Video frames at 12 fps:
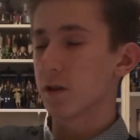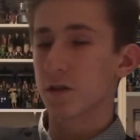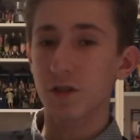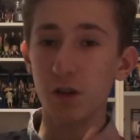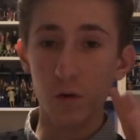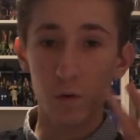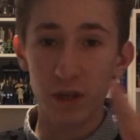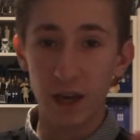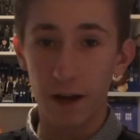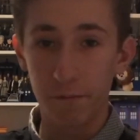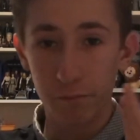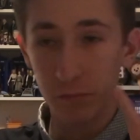So
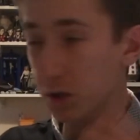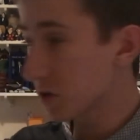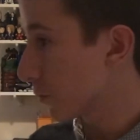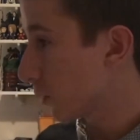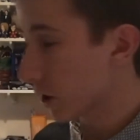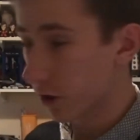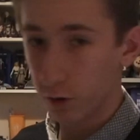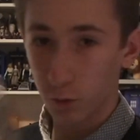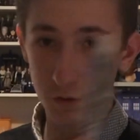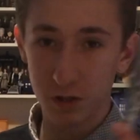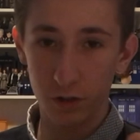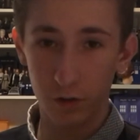yeah, those are my
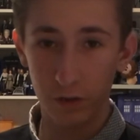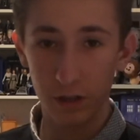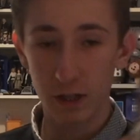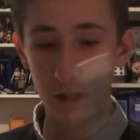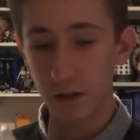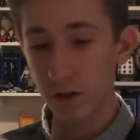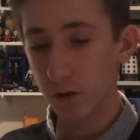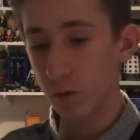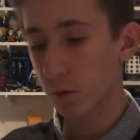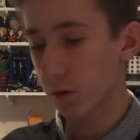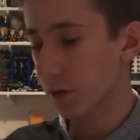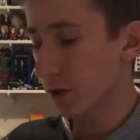thoughts on the
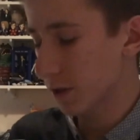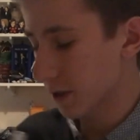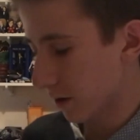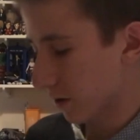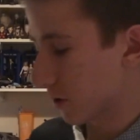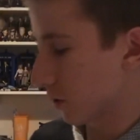new 13th